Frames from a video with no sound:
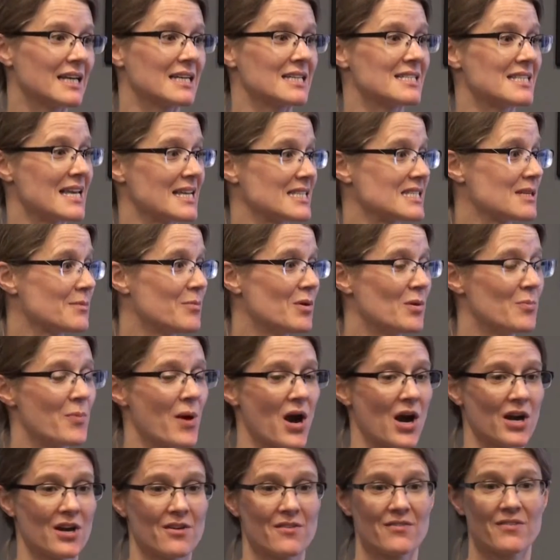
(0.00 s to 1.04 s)
accessible
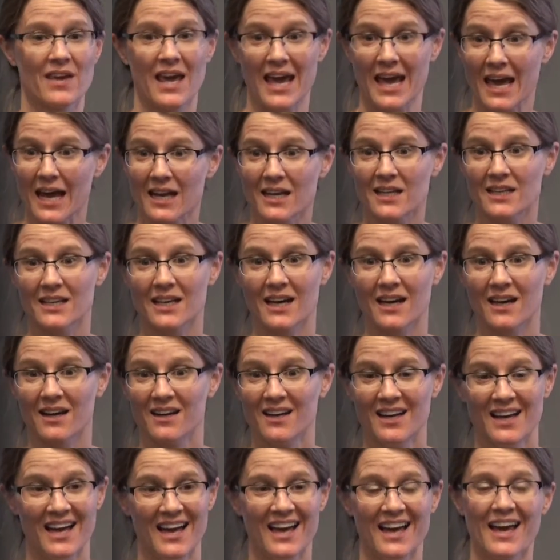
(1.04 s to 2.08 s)
part of Canada,
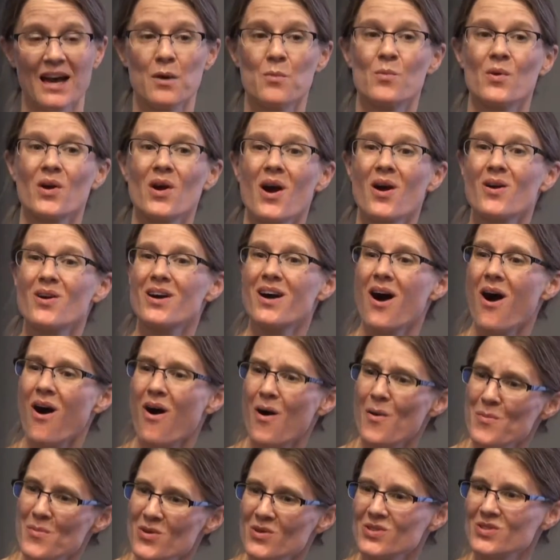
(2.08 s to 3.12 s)
and we're
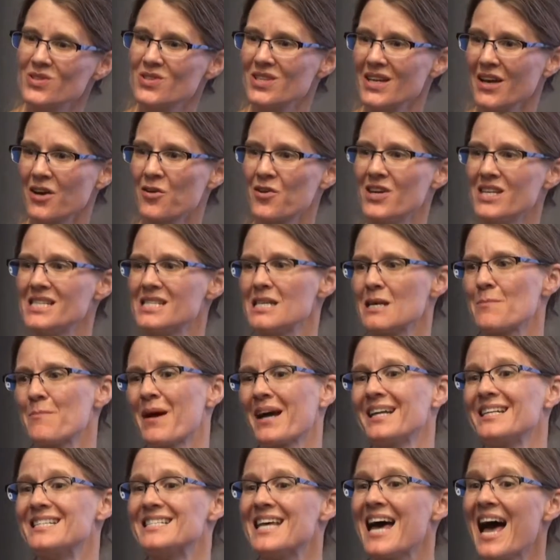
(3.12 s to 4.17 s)
almost increasing
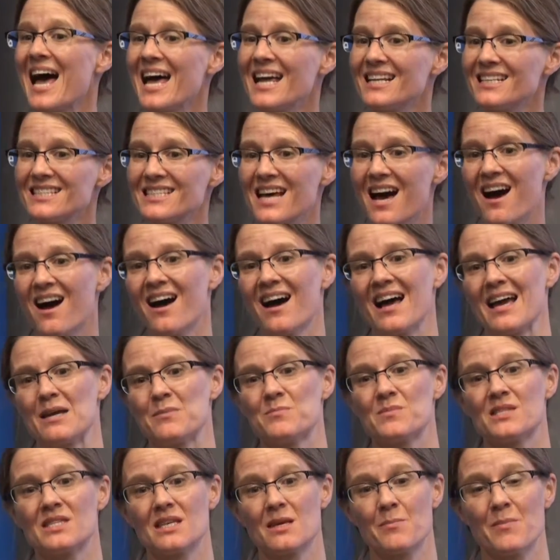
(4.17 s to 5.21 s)
by 10
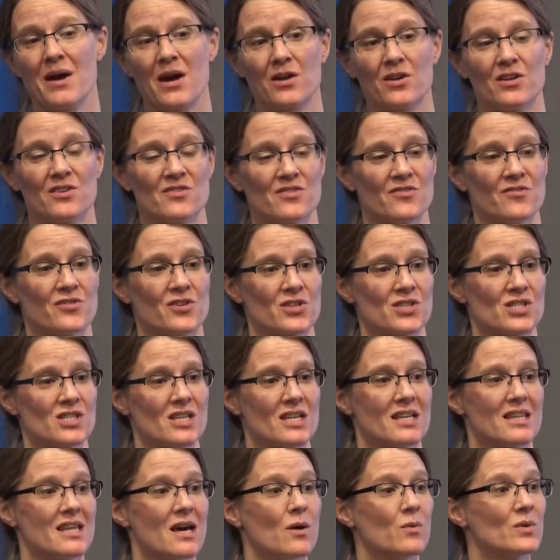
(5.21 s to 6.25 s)
times the amount of
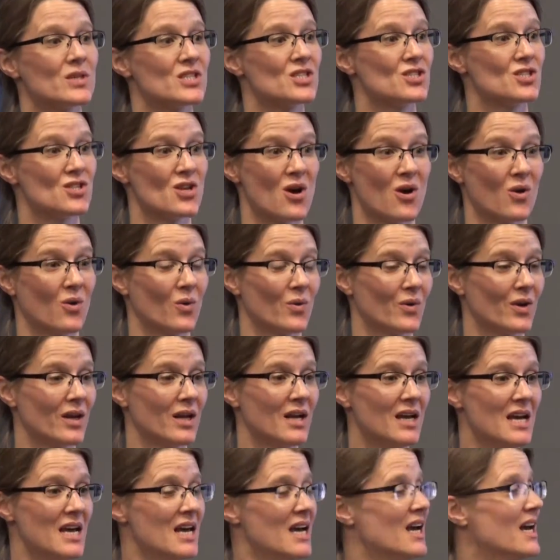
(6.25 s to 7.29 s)
diversity that was known.
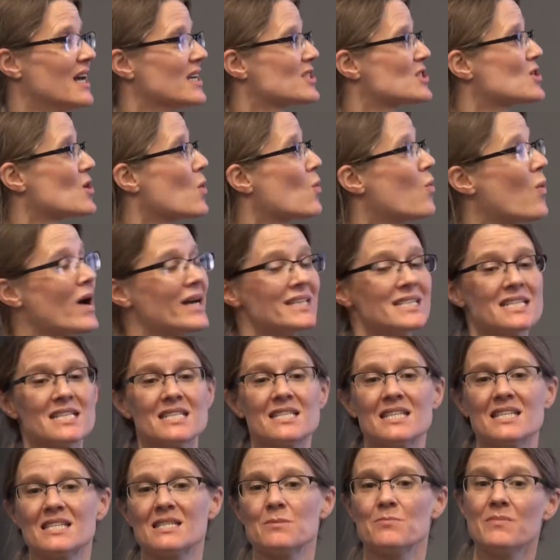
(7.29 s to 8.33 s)
So what does
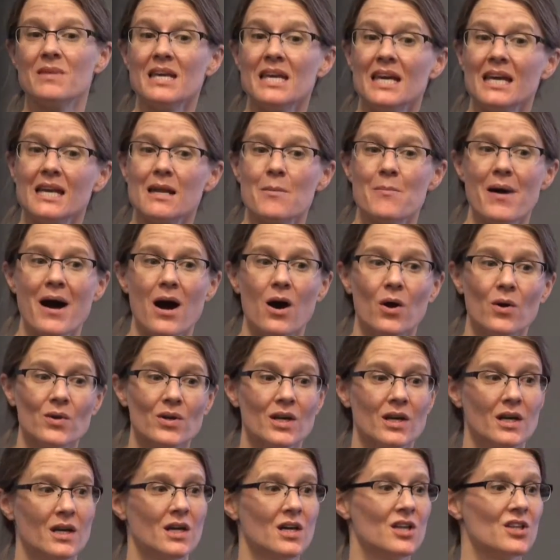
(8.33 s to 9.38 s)
this mean about
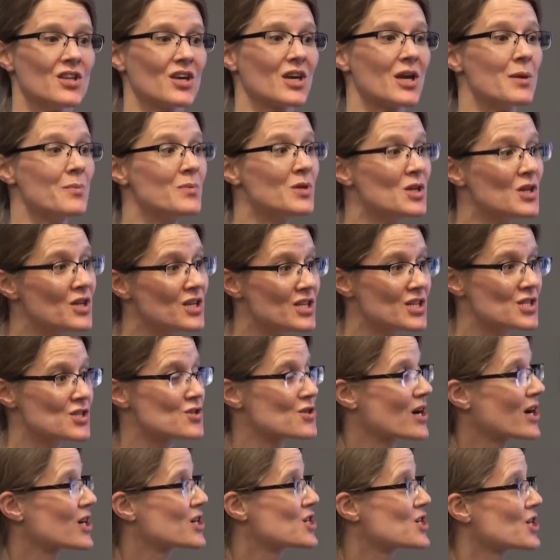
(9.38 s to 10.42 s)
the community
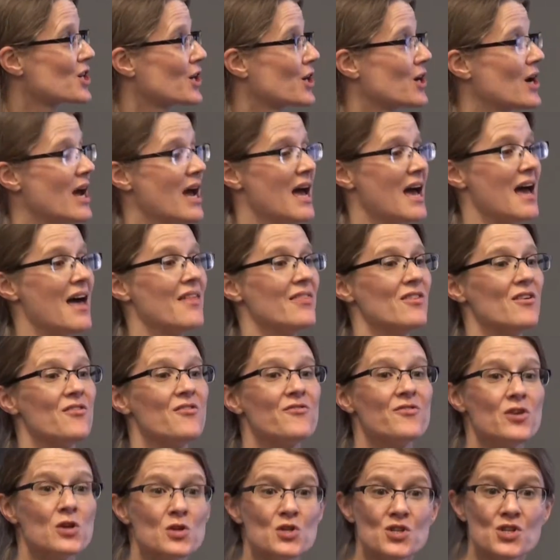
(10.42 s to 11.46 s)
structure and the
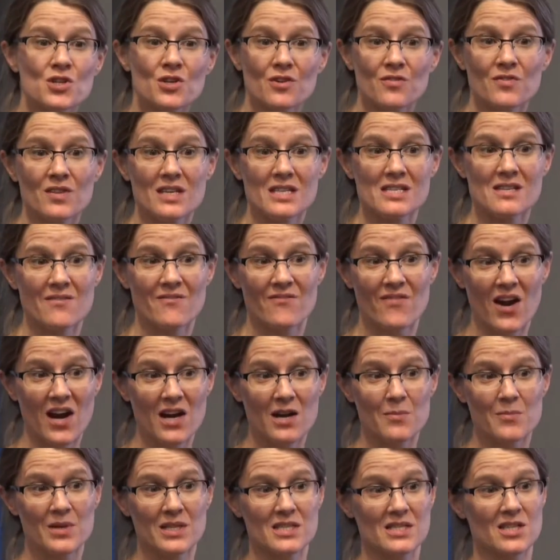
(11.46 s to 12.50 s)
future of these
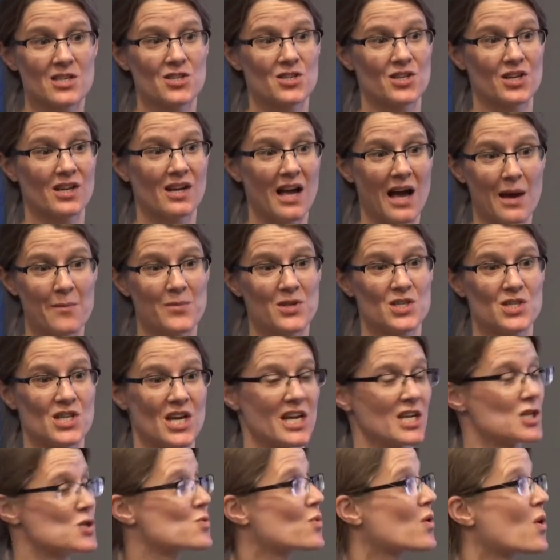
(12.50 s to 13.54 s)
environments under climate
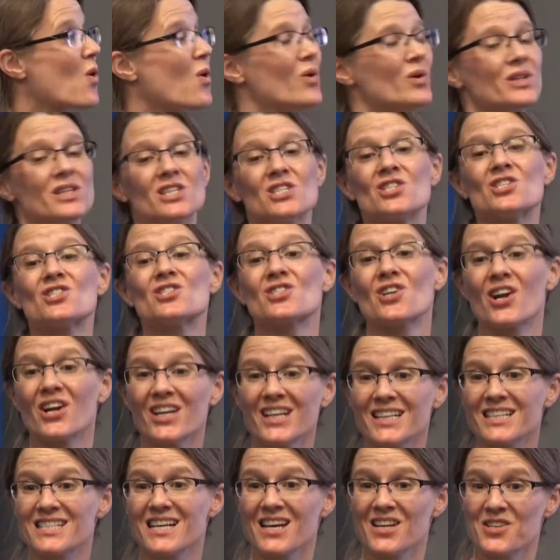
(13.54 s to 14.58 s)
change? We're only
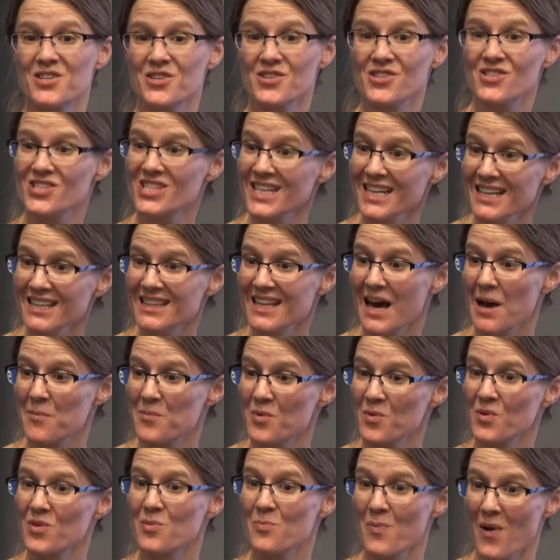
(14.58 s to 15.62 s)
starting to understand that,
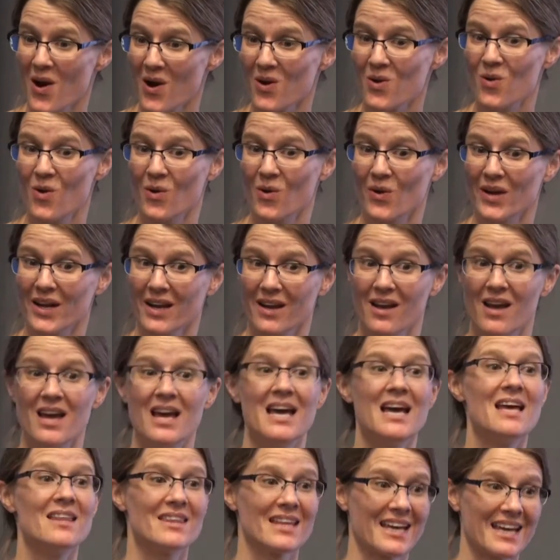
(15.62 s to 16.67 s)
but with barcoding,
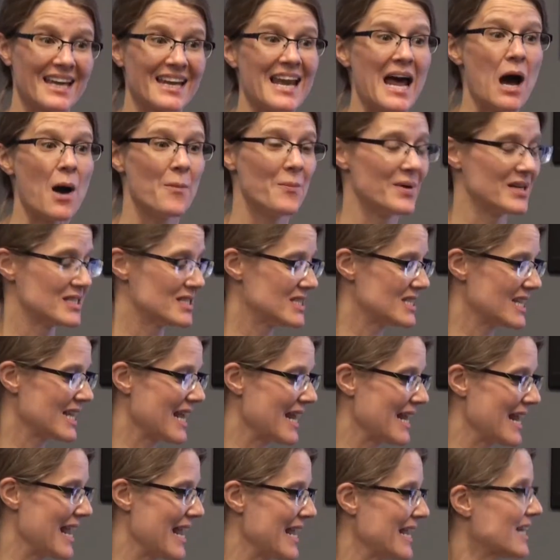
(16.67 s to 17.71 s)
that can help us to
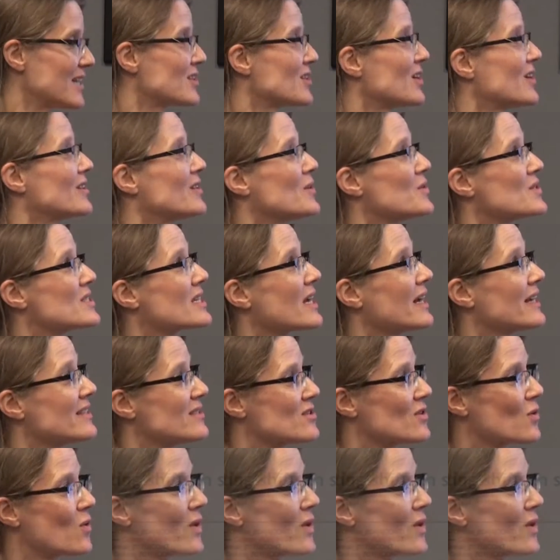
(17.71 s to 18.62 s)
get a handle on those kinds of